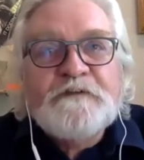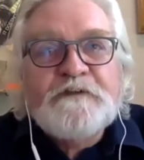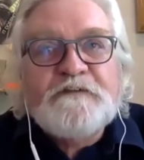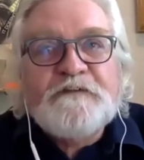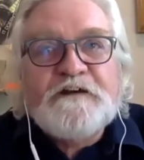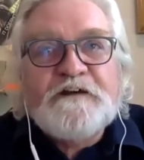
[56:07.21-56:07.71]

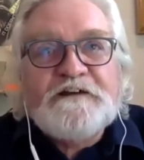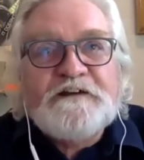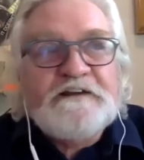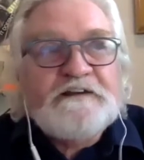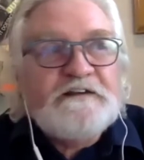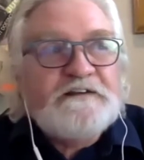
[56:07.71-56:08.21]
and the
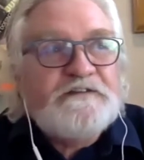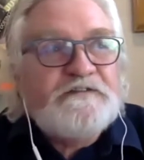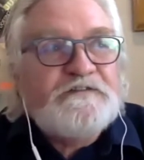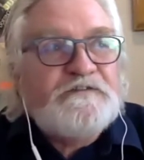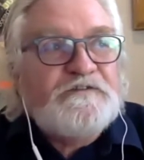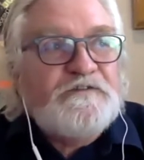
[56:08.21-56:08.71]
idea
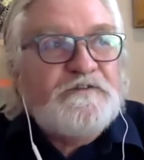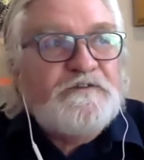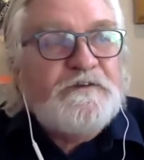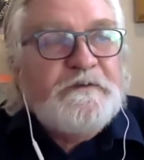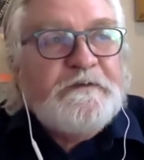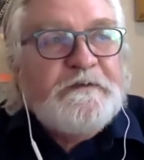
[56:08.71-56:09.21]
is
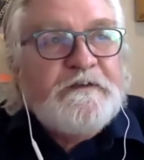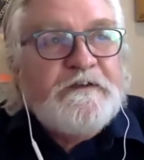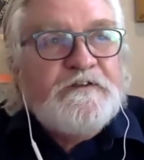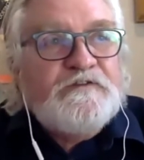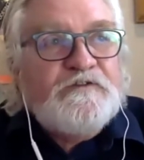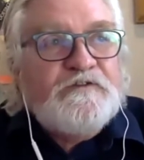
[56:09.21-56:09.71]
to
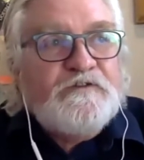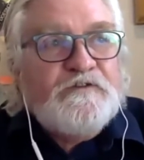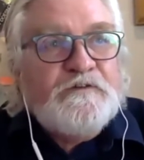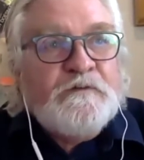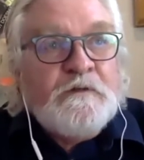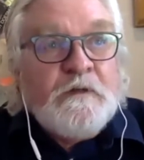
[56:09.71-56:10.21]
to